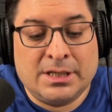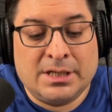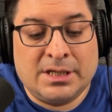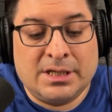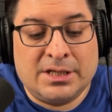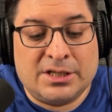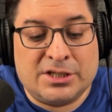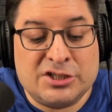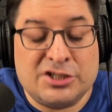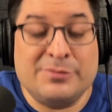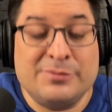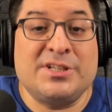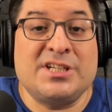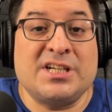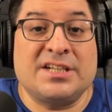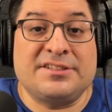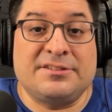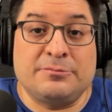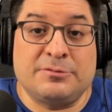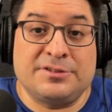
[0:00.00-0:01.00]
Jimmy
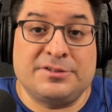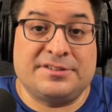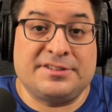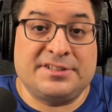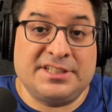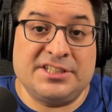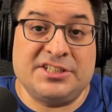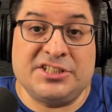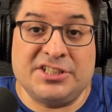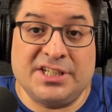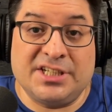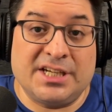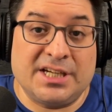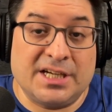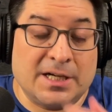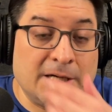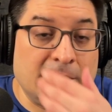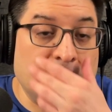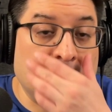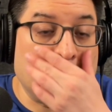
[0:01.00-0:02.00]
Johnson was teaching,
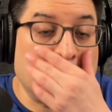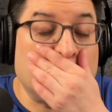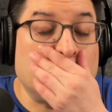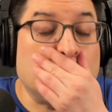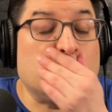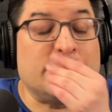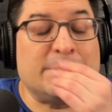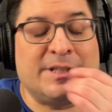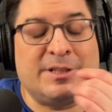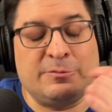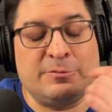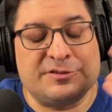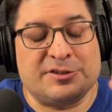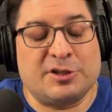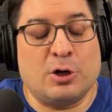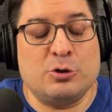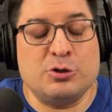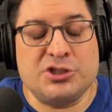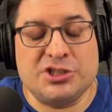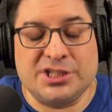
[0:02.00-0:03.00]
he was
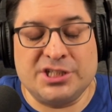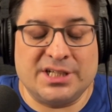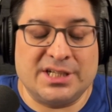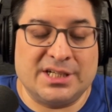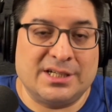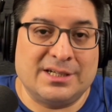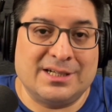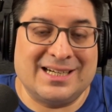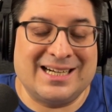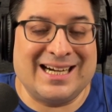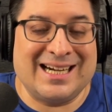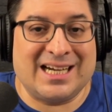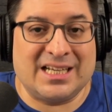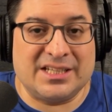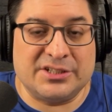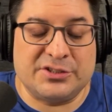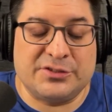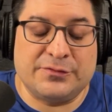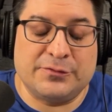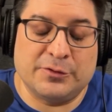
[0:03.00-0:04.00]
coaching
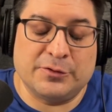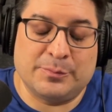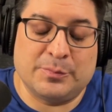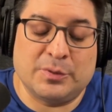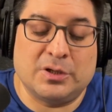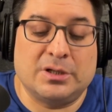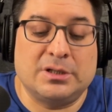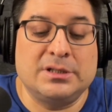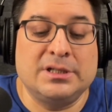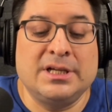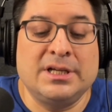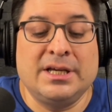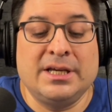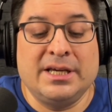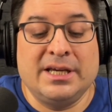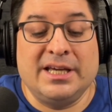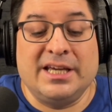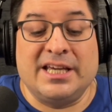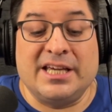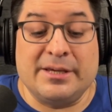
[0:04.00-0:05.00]
college football,
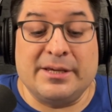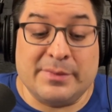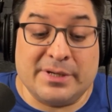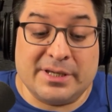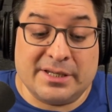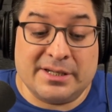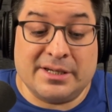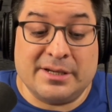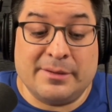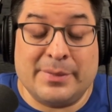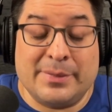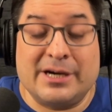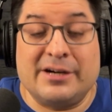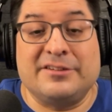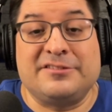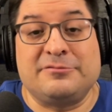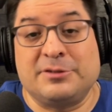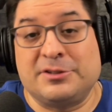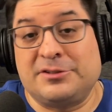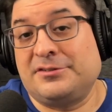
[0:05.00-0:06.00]
him and Barry
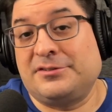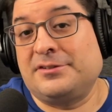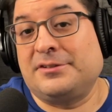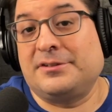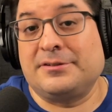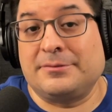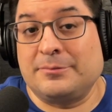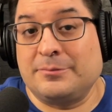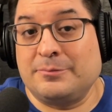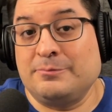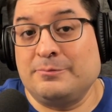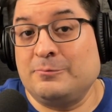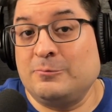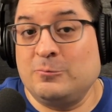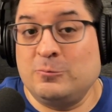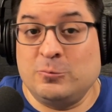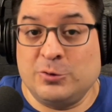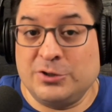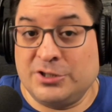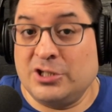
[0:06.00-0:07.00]
Switzer
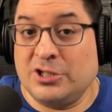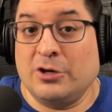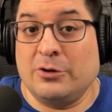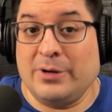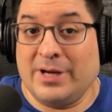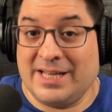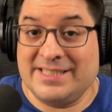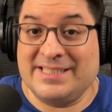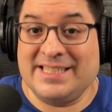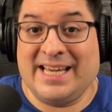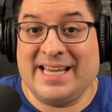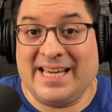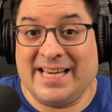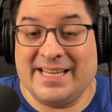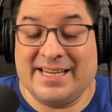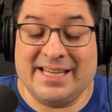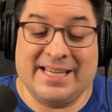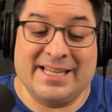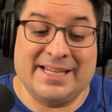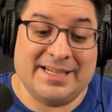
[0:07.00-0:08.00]
would go head to head.
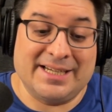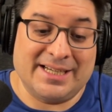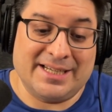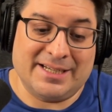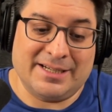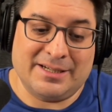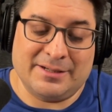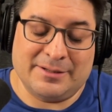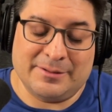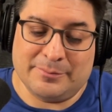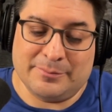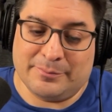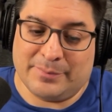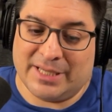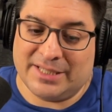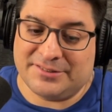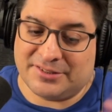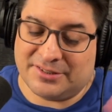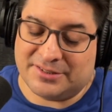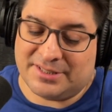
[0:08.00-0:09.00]
And
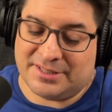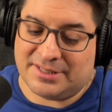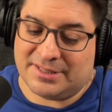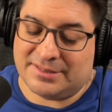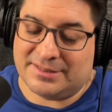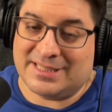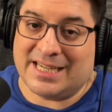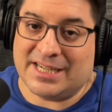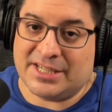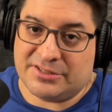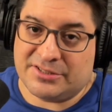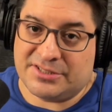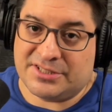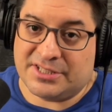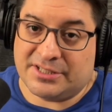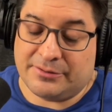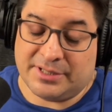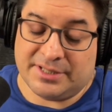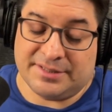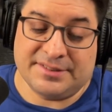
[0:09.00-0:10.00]
based on the
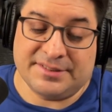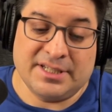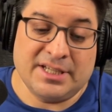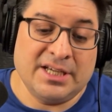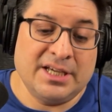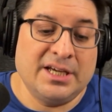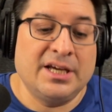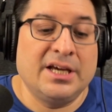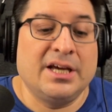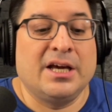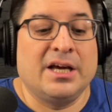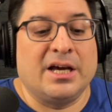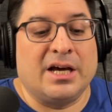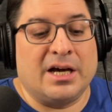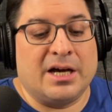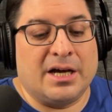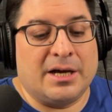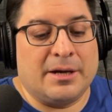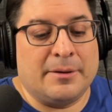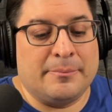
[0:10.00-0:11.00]
docuseries,
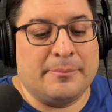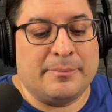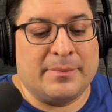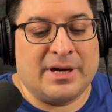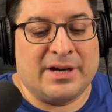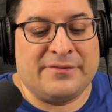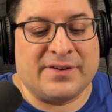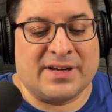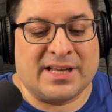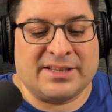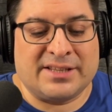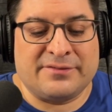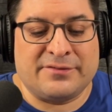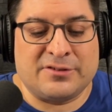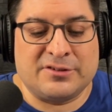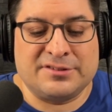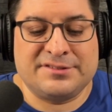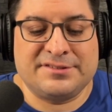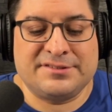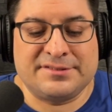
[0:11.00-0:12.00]
I forget the
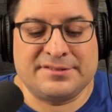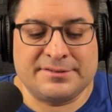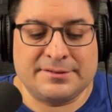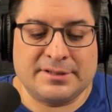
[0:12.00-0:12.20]
first